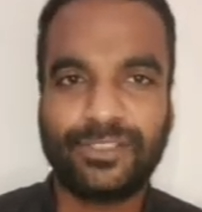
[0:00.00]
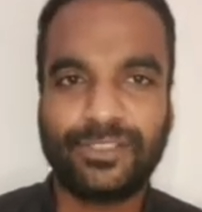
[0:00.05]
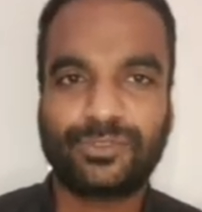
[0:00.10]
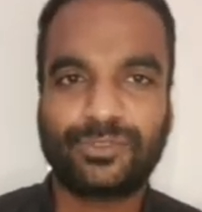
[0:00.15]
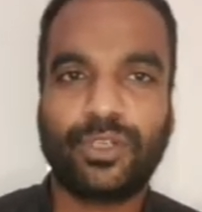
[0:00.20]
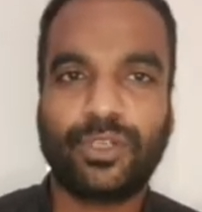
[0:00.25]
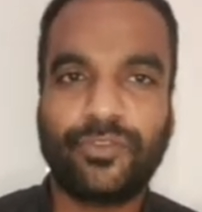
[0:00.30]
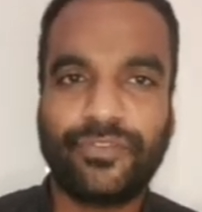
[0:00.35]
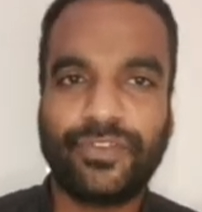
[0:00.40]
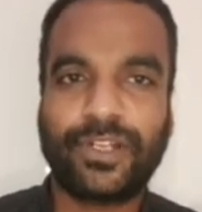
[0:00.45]

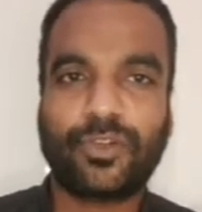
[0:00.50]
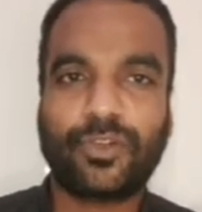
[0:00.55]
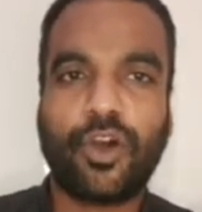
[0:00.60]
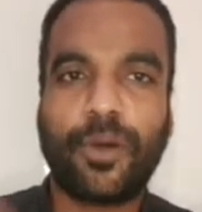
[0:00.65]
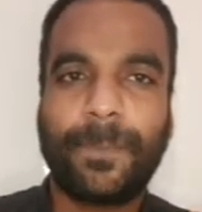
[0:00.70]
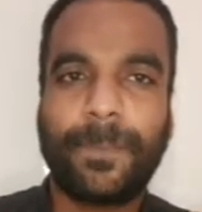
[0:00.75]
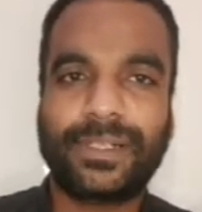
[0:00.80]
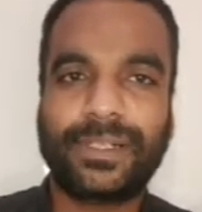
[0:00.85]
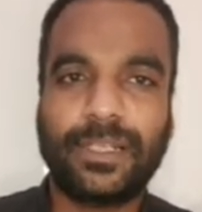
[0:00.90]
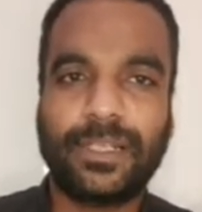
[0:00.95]
So if you are
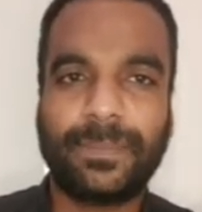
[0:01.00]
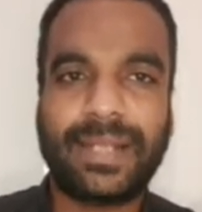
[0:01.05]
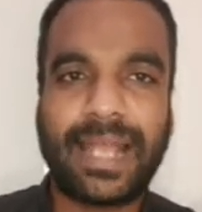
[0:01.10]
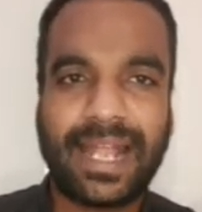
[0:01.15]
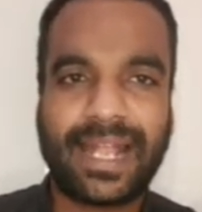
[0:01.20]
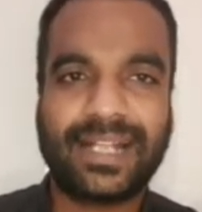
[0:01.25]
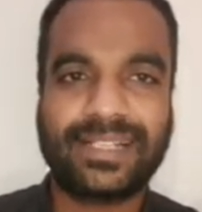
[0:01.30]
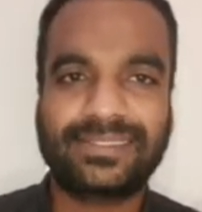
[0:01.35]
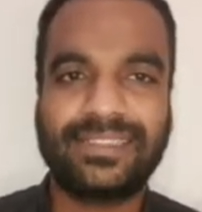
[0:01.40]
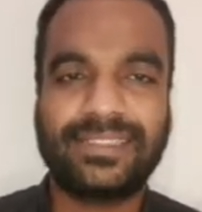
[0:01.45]
open the
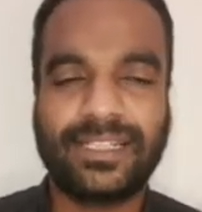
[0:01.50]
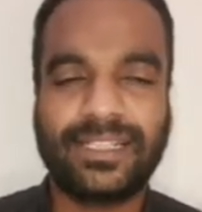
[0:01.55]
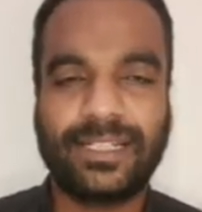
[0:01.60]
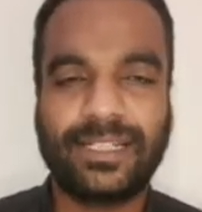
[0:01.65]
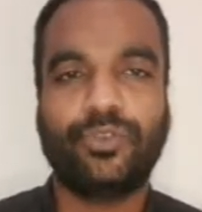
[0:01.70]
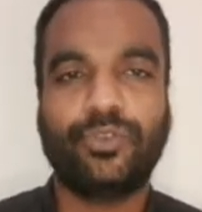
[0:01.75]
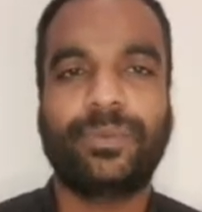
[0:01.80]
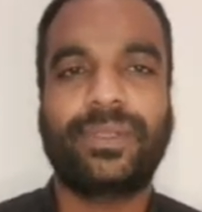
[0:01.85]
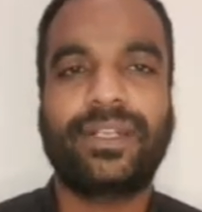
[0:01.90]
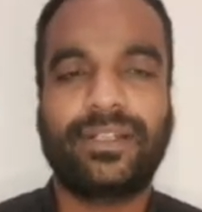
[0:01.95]
brackets in the
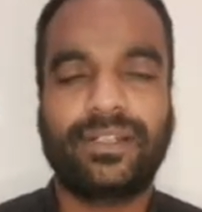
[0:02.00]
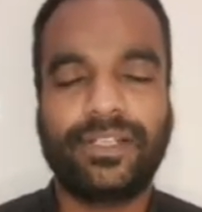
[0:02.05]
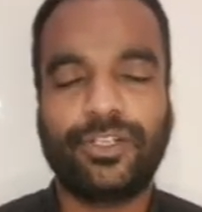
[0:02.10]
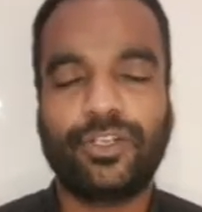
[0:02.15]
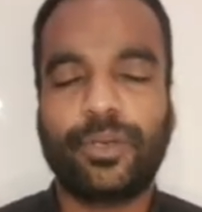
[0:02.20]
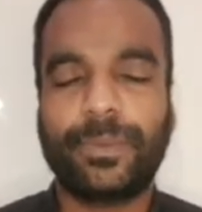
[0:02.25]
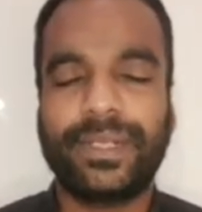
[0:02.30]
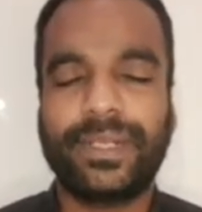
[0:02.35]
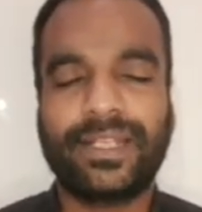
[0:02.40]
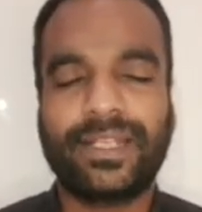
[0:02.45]

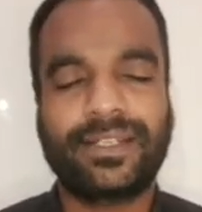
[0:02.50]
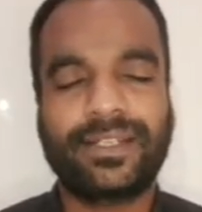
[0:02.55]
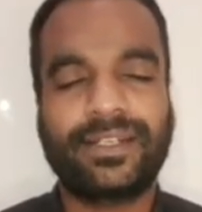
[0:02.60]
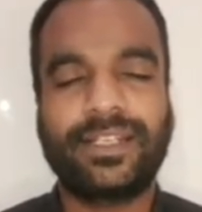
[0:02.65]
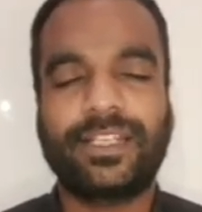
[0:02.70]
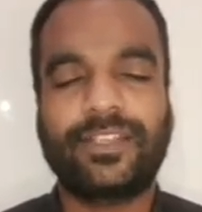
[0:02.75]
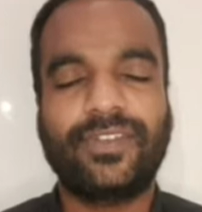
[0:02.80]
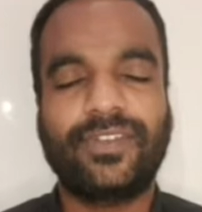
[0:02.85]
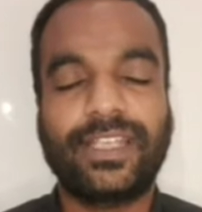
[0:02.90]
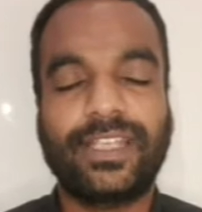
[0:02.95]
denominator,
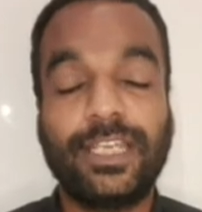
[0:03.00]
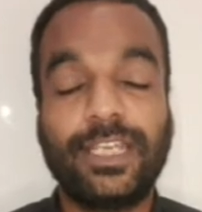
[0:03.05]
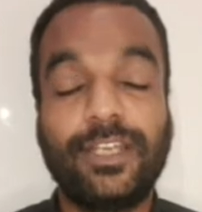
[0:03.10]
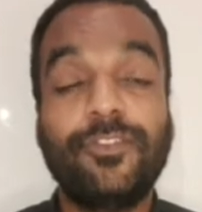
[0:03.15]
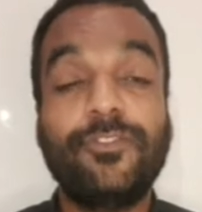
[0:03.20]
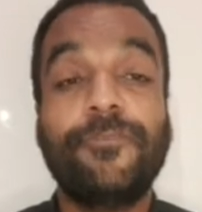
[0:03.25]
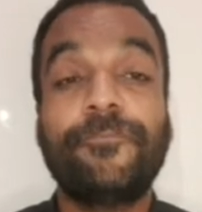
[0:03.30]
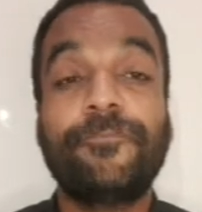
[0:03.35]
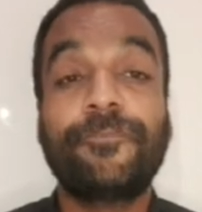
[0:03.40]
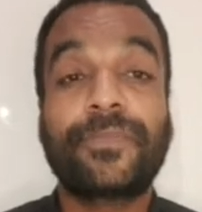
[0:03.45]
it will
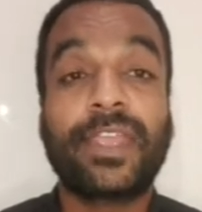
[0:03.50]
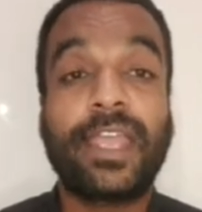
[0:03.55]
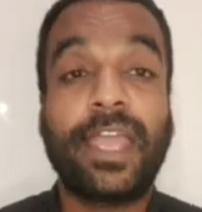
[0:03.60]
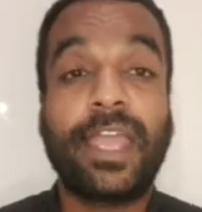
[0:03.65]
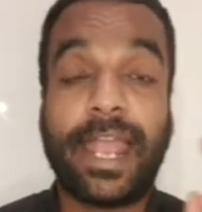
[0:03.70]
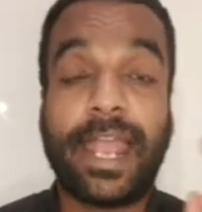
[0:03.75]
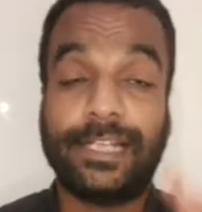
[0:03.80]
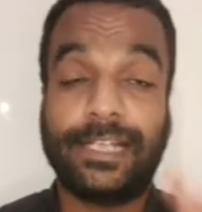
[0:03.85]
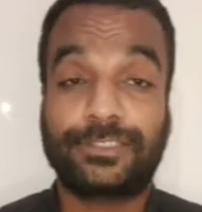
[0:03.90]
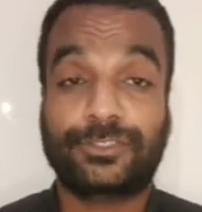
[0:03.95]
give
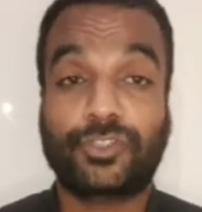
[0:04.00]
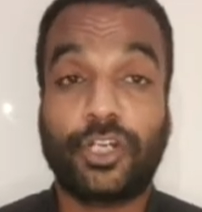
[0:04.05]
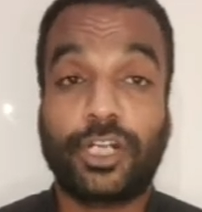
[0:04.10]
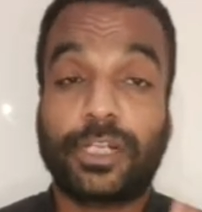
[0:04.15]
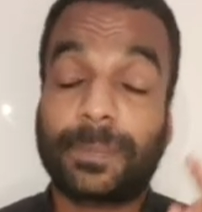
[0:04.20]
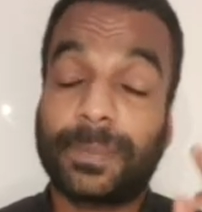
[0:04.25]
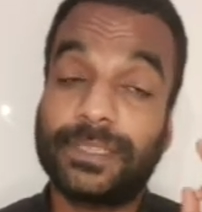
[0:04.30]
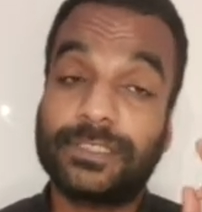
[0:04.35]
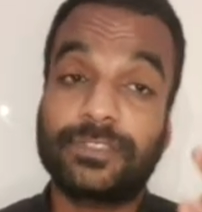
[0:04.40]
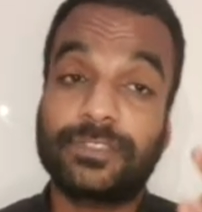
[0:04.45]
s square
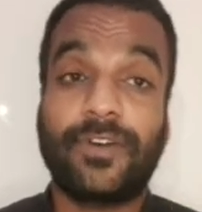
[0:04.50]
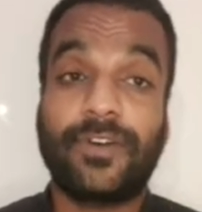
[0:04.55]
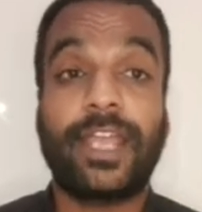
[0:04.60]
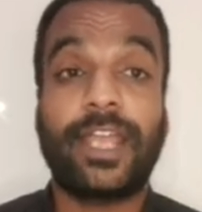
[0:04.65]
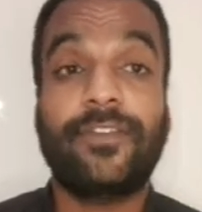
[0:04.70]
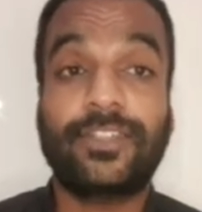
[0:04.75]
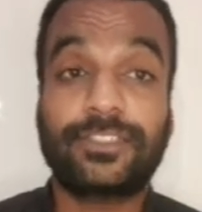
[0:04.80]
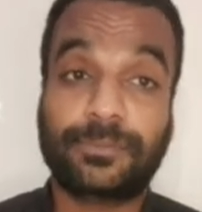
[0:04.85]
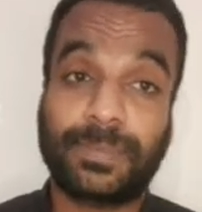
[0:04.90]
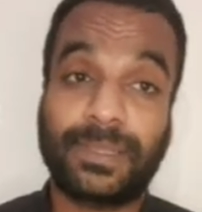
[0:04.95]
plus
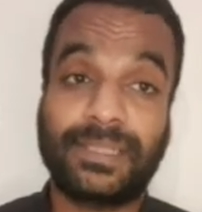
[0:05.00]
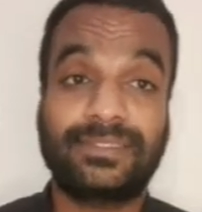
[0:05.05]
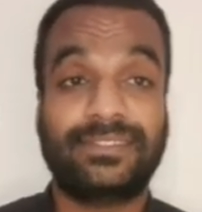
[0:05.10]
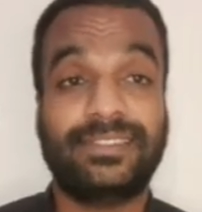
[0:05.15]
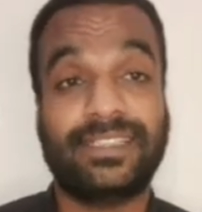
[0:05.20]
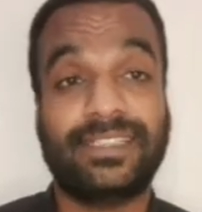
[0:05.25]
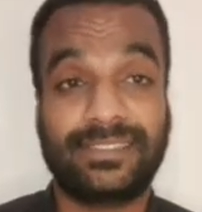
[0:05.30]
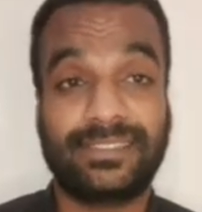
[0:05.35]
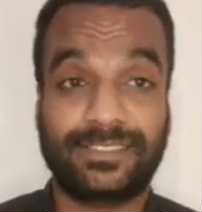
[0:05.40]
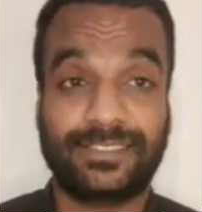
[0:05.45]
5s plus
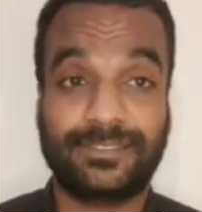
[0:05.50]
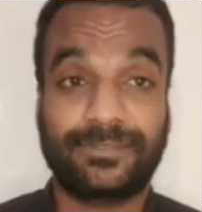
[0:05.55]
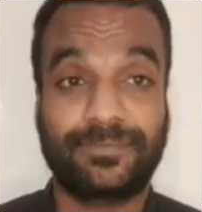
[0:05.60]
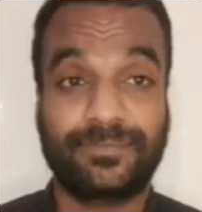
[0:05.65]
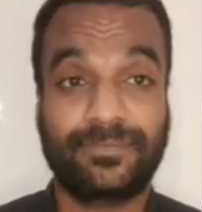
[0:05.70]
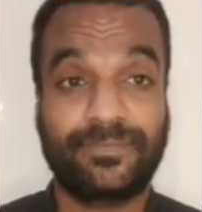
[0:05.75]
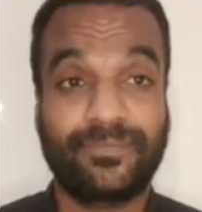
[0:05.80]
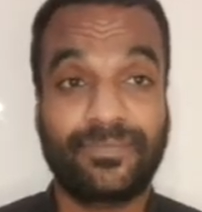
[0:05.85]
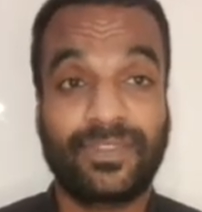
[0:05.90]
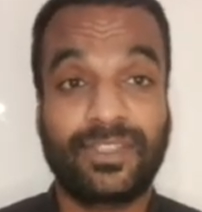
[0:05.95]
6.
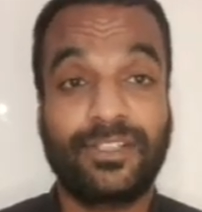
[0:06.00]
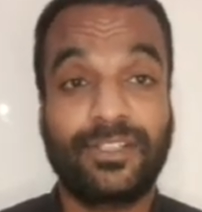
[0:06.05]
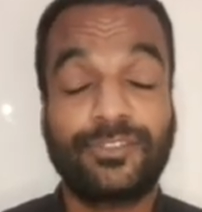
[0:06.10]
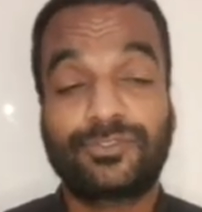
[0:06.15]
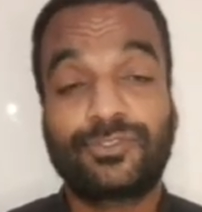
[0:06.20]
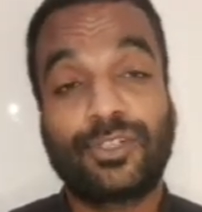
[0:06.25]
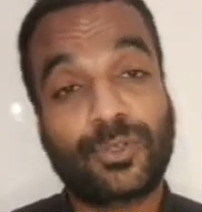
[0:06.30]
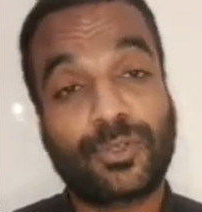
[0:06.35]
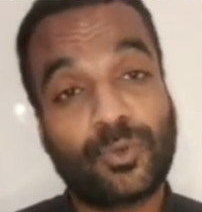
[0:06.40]
So